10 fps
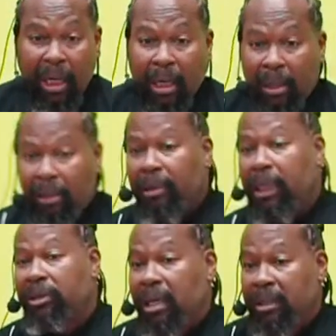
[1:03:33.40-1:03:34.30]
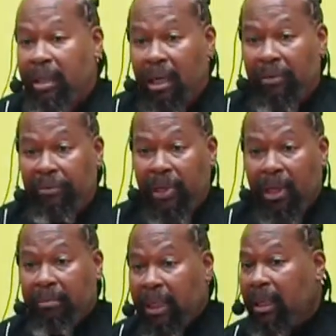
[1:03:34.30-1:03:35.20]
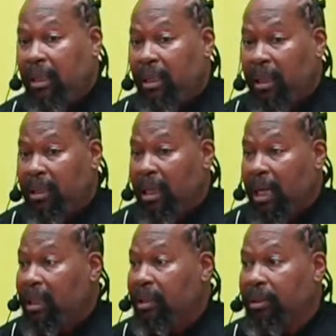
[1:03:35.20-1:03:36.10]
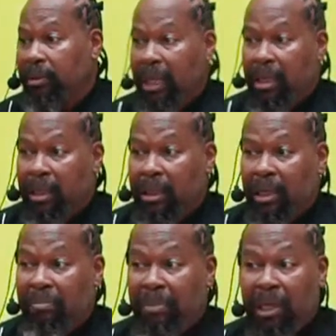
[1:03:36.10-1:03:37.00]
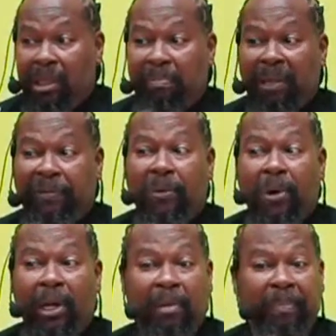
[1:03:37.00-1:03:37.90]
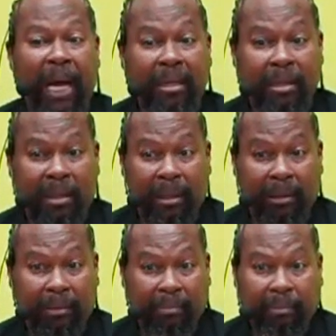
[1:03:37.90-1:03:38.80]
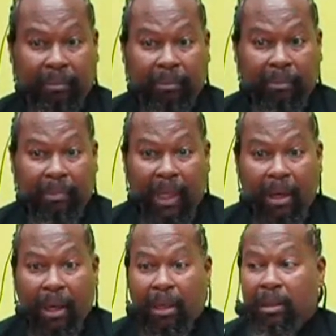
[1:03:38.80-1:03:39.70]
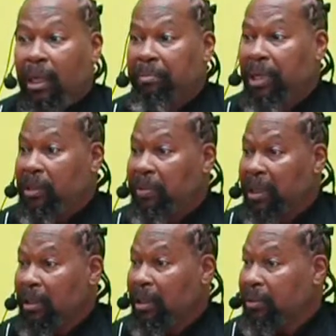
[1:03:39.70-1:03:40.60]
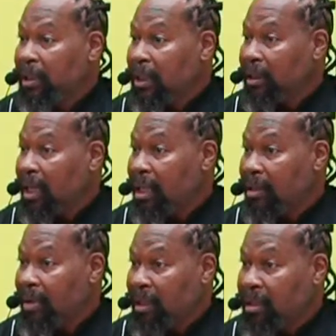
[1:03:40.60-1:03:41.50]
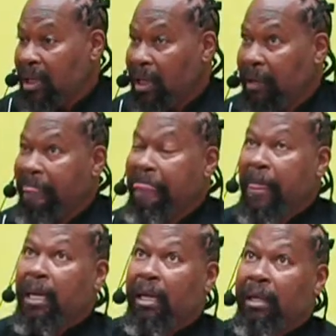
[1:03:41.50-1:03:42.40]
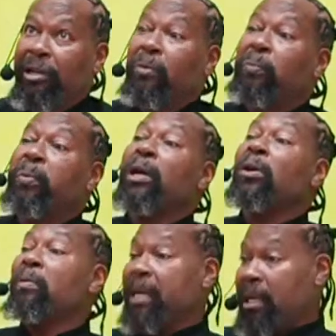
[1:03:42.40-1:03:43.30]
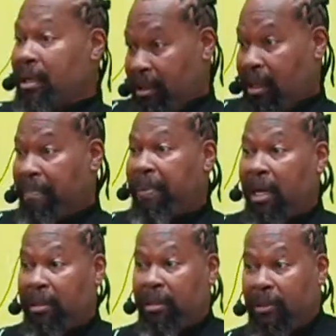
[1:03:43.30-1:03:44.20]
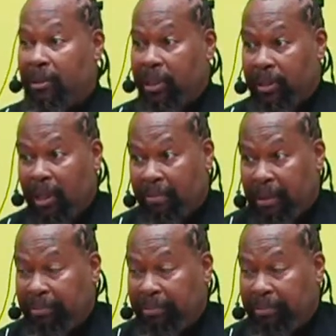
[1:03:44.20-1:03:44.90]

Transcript: literally translated from Italian to English, it means before the pasta. So that means when you go to an Italian restaurant, there will be a pasta course coming.